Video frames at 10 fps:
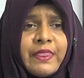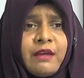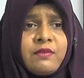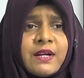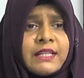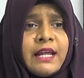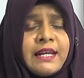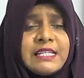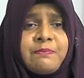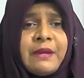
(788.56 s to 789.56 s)
the work that
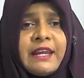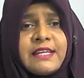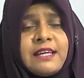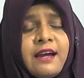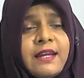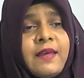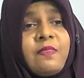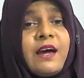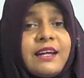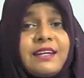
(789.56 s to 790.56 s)
is being assigned, in
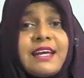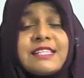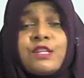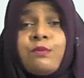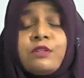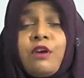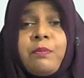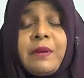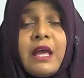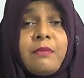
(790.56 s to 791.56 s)
that case you will not
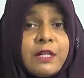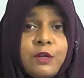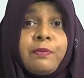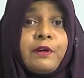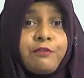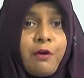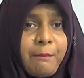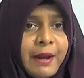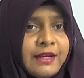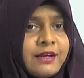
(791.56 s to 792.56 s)
be able to perform
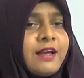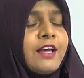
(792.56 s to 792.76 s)
better.